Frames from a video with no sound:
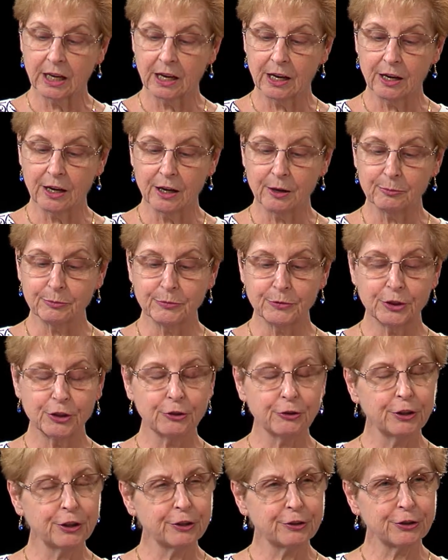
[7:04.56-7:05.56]
Um,
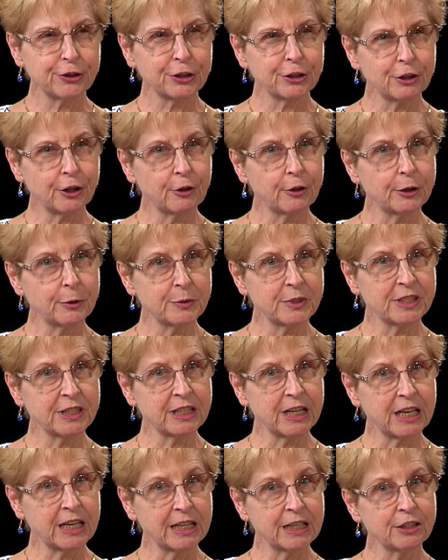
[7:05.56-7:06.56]
two years ago, he was
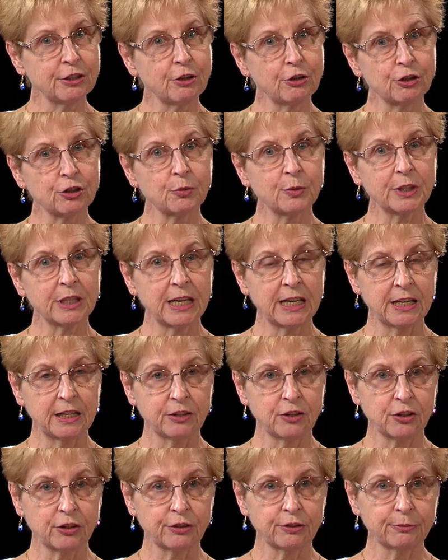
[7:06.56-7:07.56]
diagnosed with
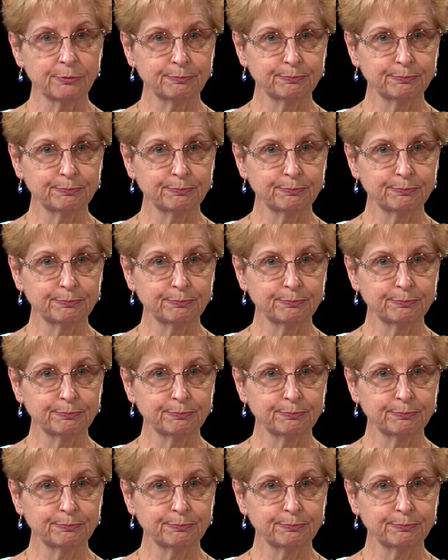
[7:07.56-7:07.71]
cancer